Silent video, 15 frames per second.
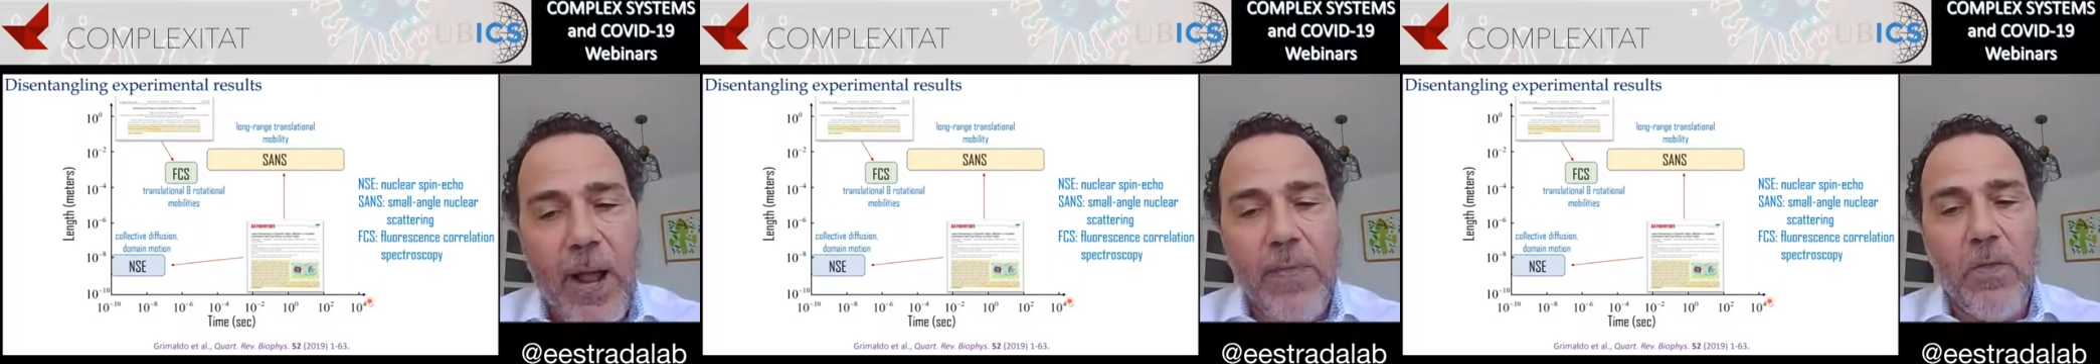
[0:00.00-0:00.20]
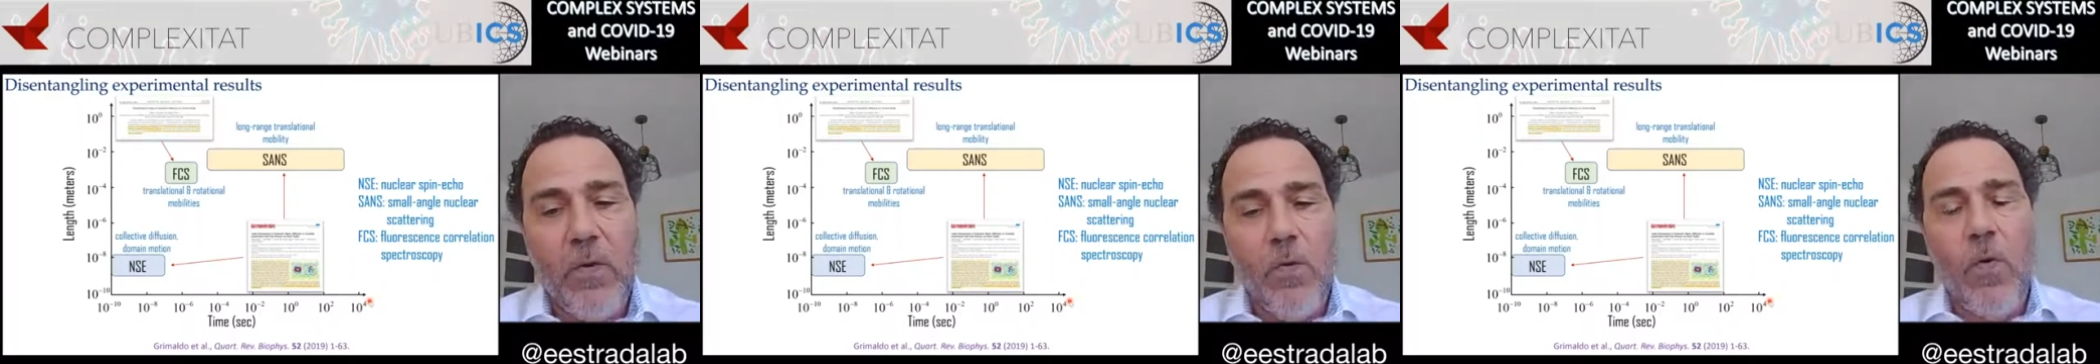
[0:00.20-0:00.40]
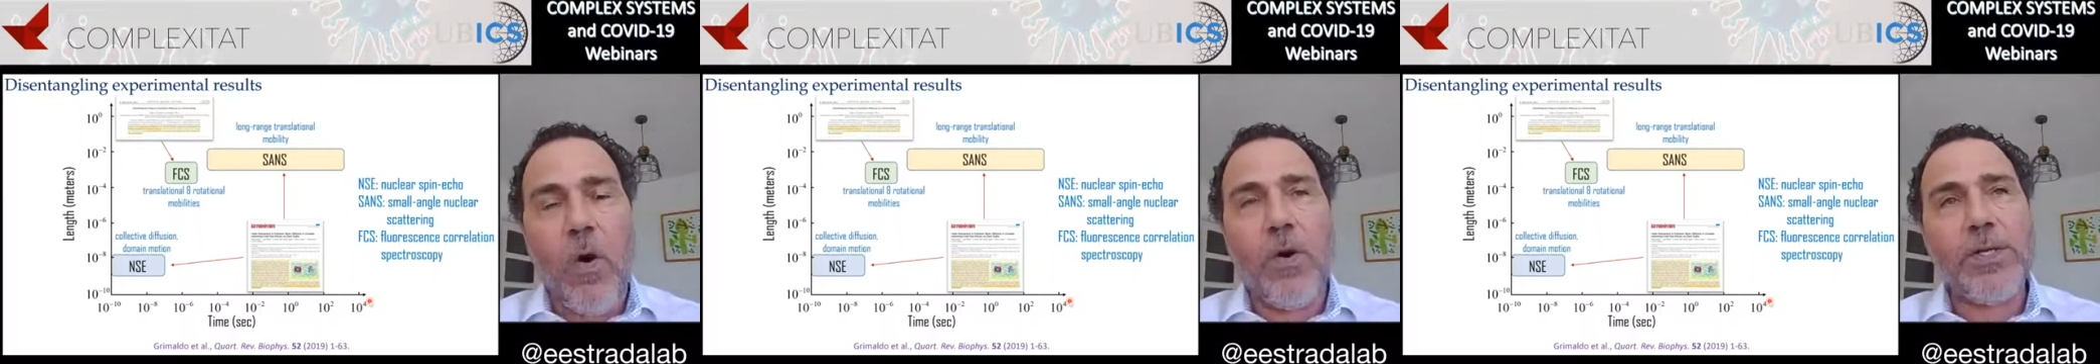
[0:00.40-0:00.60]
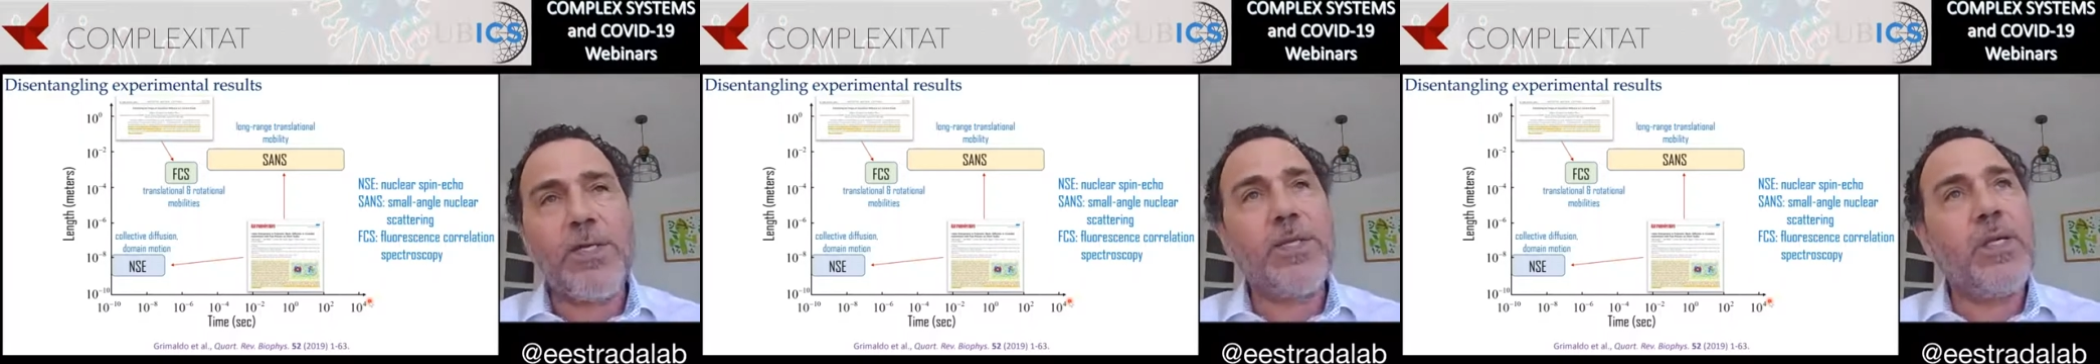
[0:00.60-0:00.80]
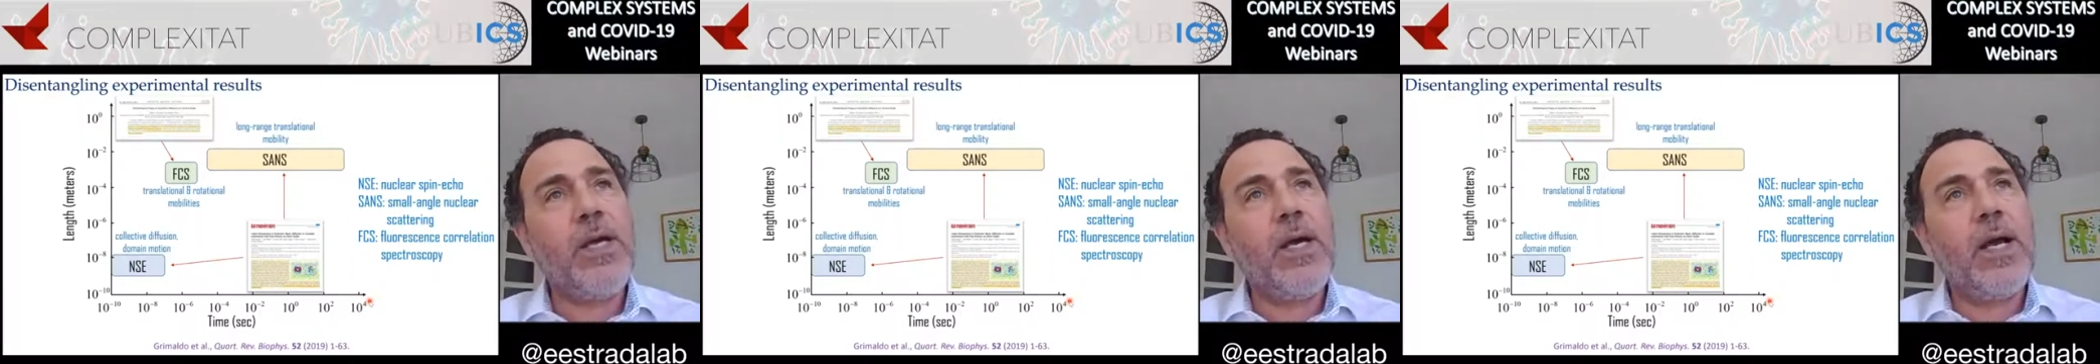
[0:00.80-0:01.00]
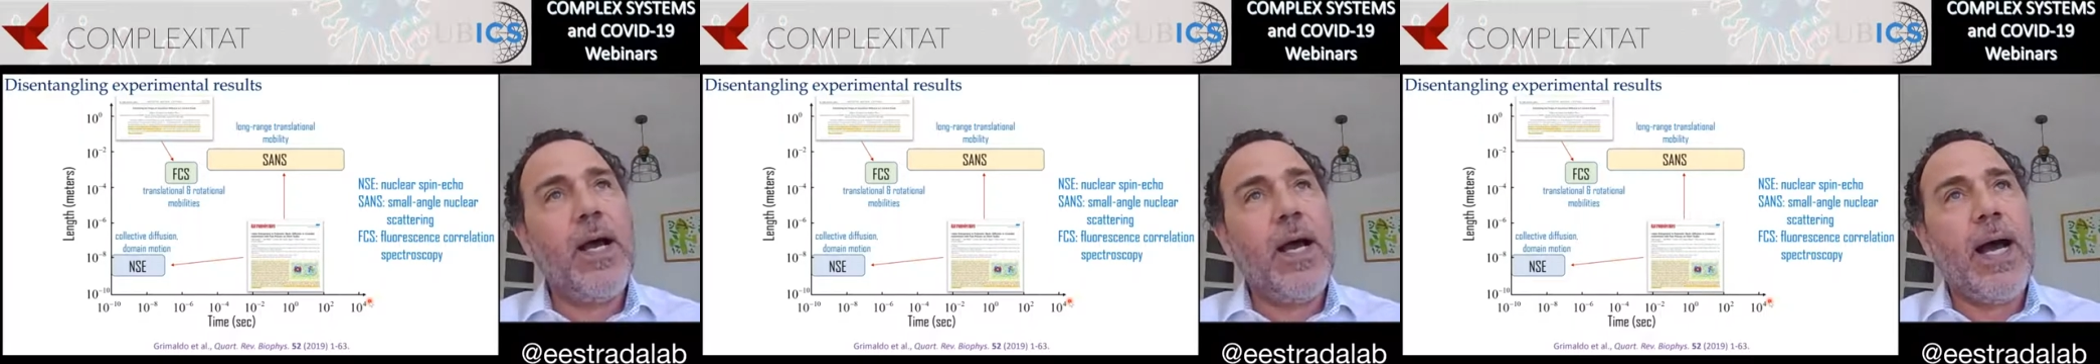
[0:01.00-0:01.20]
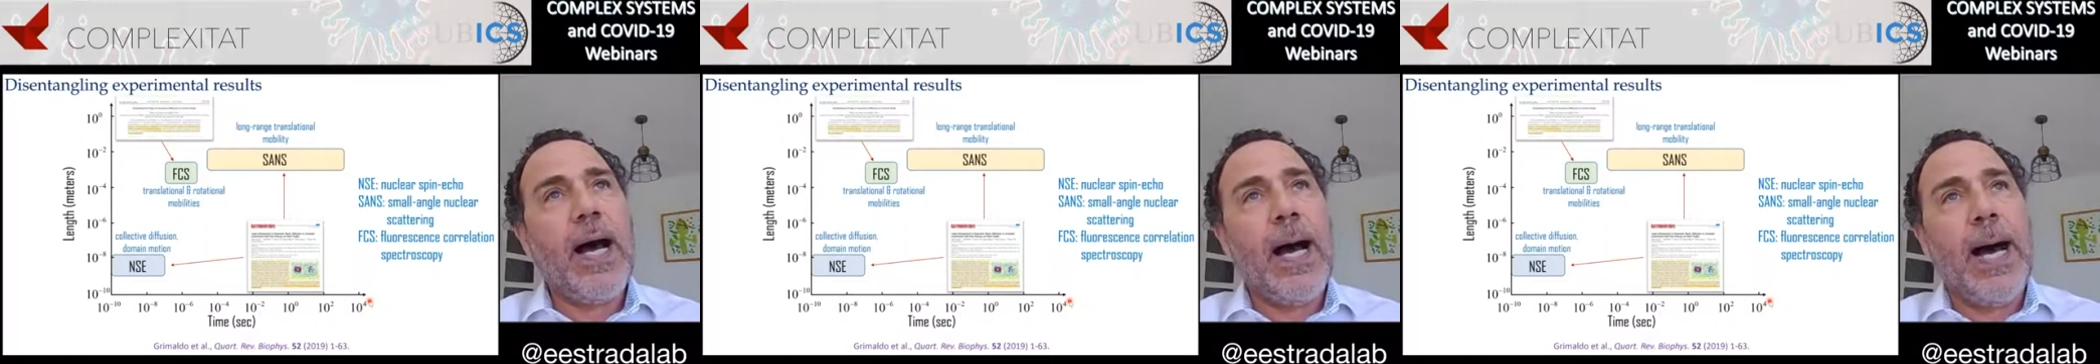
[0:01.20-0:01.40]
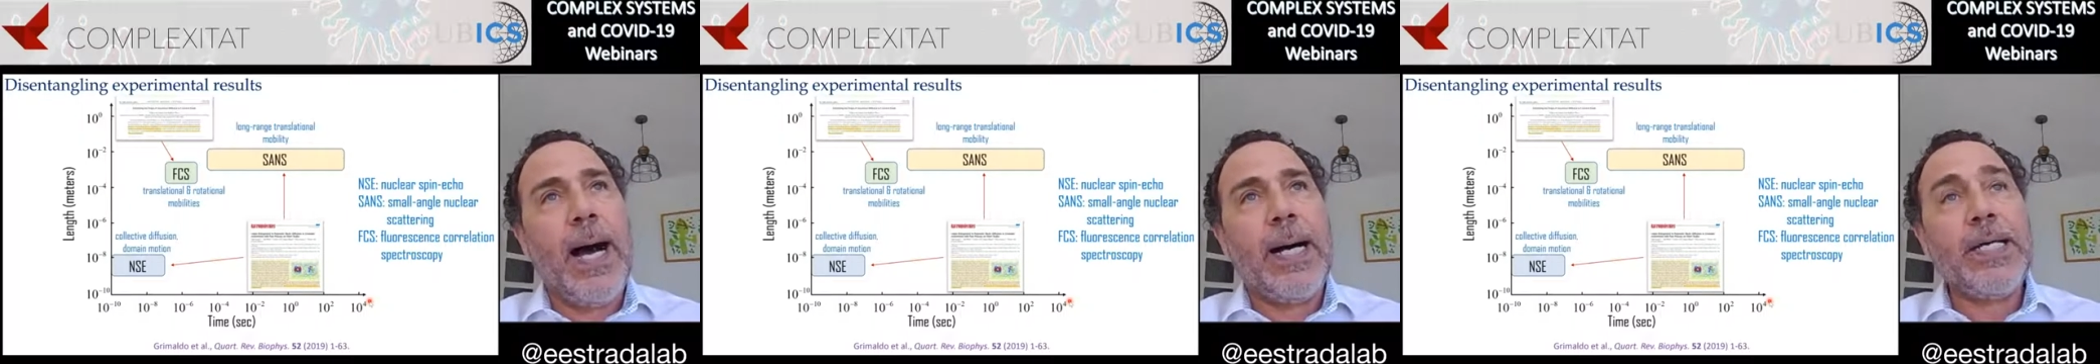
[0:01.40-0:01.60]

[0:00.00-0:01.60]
time random walks.